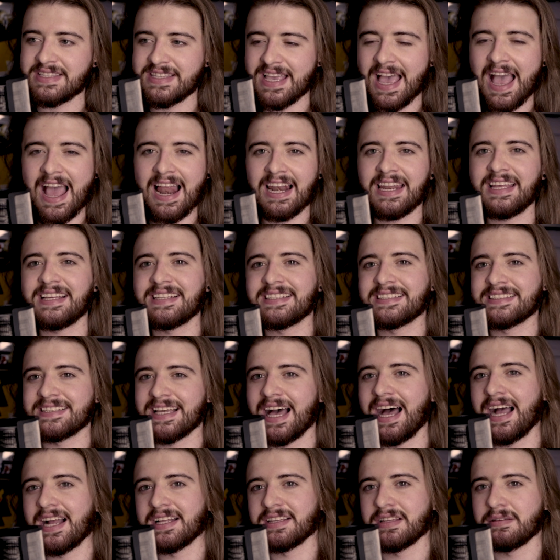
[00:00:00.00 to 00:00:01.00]
telling
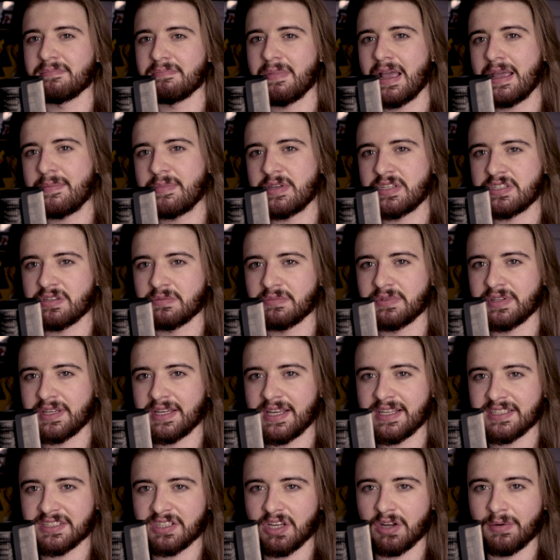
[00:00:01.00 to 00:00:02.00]
sign that maybe something
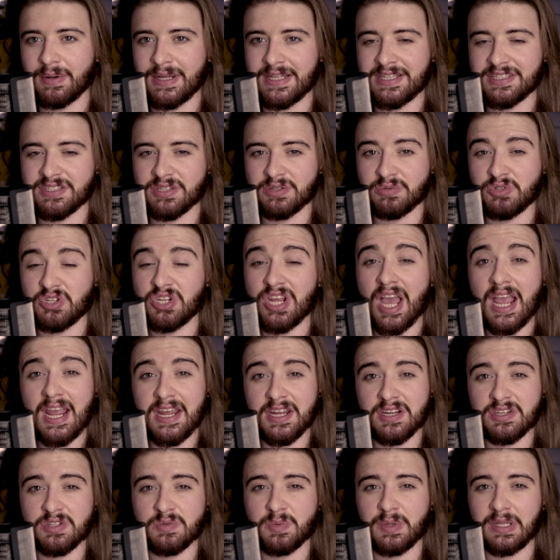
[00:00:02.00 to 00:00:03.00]
is going to
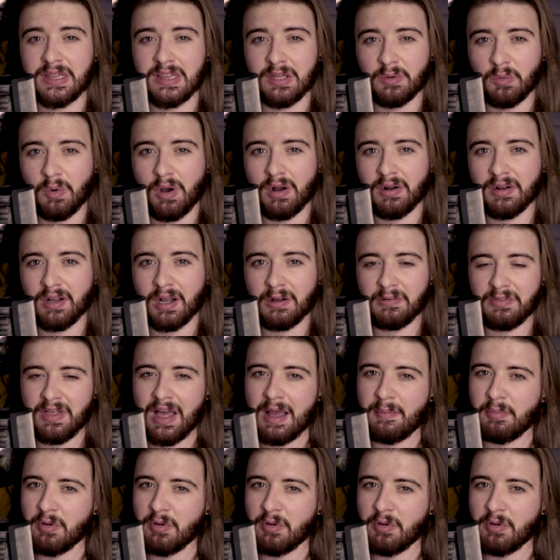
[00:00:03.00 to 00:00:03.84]
change with Luongo there.